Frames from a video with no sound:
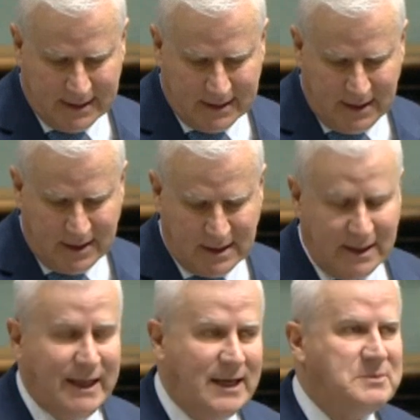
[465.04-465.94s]

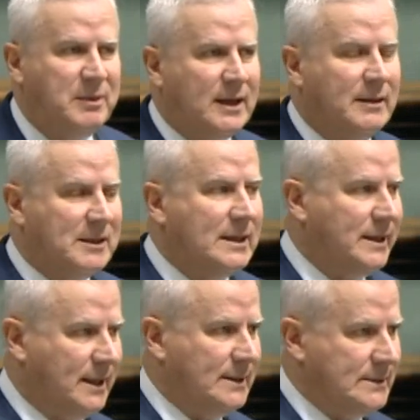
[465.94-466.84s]
It has become
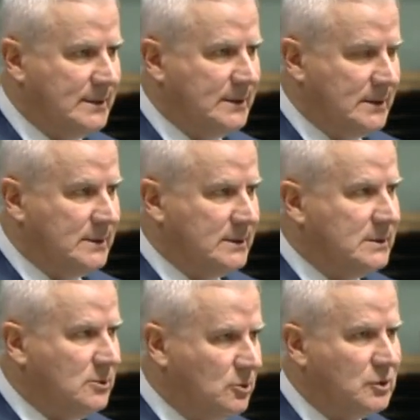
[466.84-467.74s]
clear,
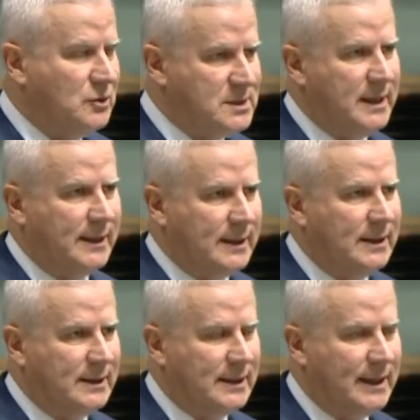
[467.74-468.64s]
all too sadly,
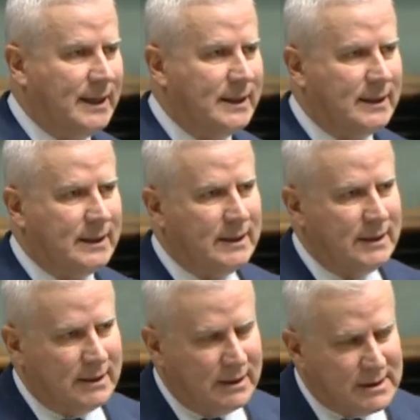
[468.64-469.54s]
that under
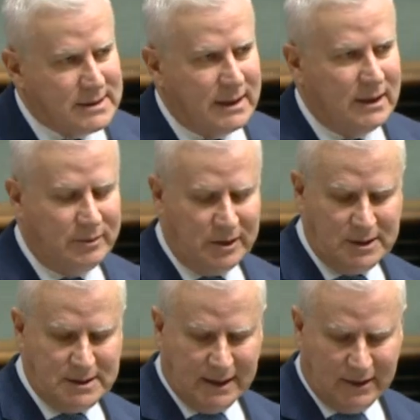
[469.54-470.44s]
this
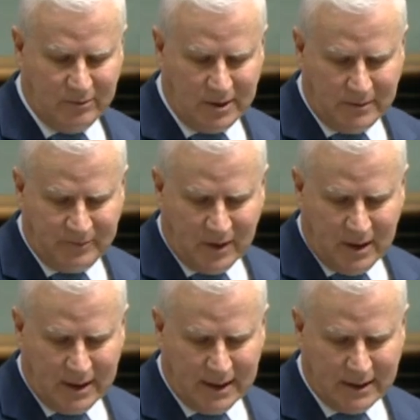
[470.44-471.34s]
Albanese government,
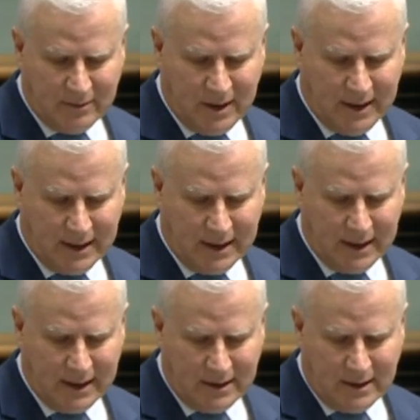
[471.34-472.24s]
that
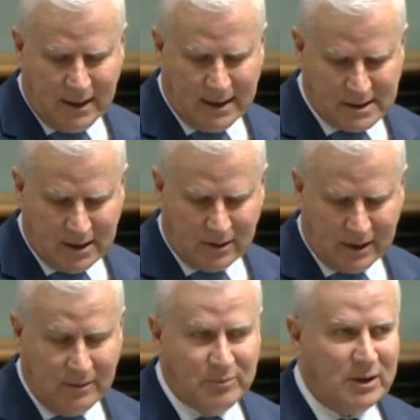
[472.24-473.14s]
Medicare has
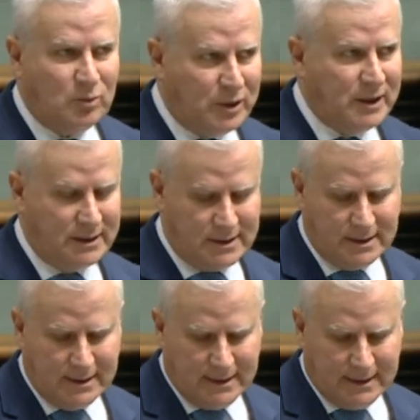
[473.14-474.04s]
only been weakened.
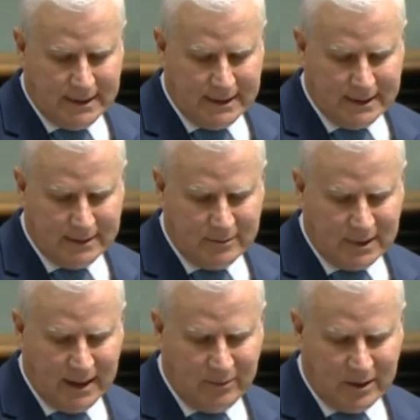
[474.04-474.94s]

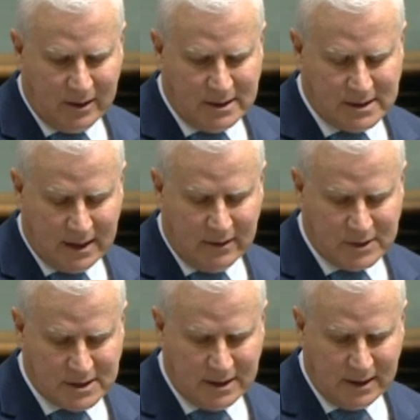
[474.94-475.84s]
Labor is
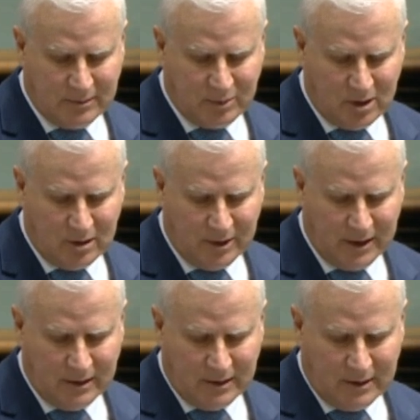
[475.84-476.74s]
overseeing a
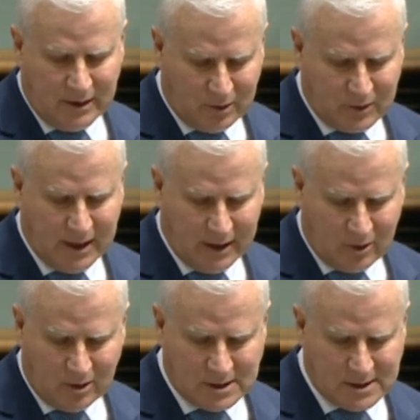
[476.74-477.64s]
primary healthcare
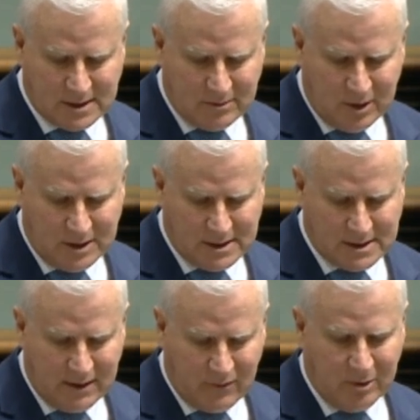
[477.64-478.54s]
crisis that means
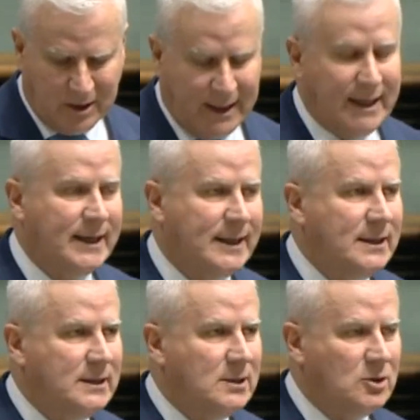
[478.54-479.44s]
it's never been harder
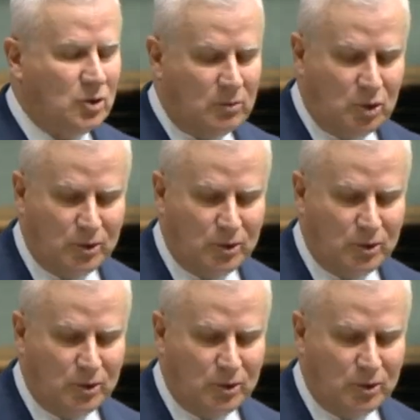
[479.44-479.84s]
or more